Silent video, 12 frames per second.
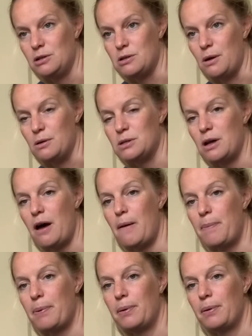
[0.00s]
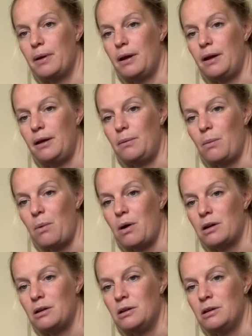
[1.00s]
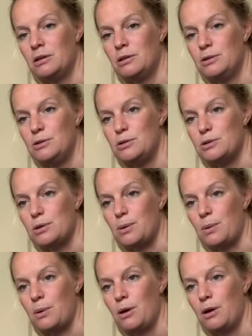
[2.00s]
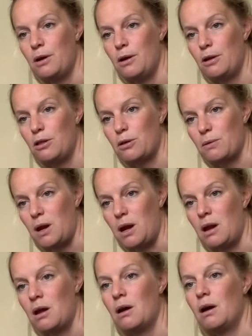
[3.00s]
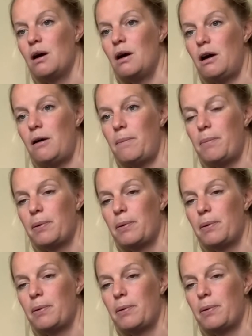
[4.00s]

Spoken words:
So it's up and 1, 2, 3, up.